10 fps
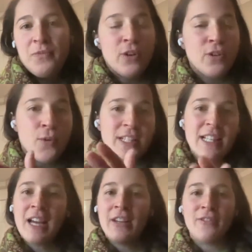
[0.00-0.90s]
there's always
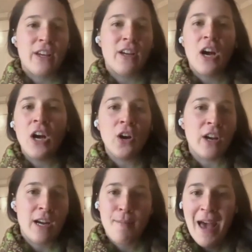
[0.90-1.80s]
kind of like a
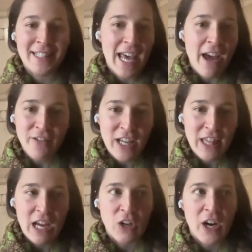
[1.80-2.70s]
good and a bad to
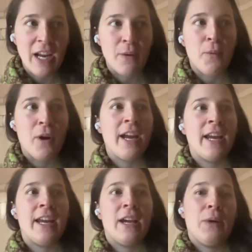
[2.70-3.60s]
everything right and
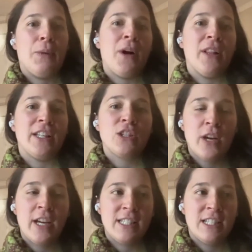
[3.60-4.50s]
why while it's
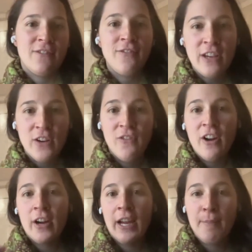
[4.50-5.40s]
great to feel
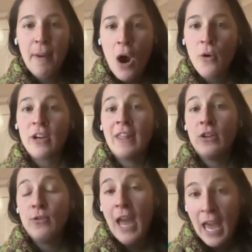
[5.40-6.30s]
very empowered and that you